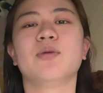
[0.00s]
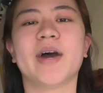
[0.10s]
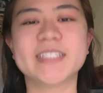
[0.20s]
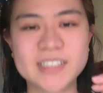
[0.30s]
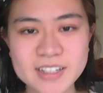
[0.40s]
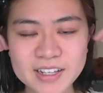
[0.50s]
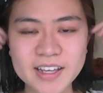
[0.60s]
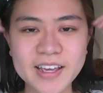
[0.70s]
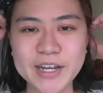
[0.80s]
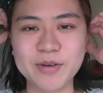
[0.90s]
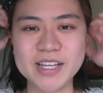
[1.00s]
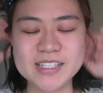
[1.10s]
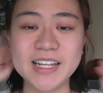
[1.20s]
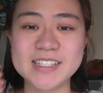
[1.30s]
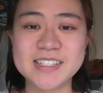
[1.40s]
wet.
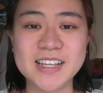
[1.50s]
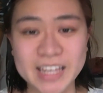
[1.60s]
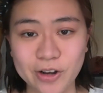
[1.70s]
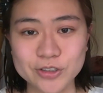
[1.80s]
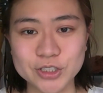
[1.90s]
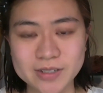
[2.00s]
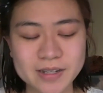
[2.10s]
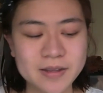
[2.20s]
Anyways, let's get on to it.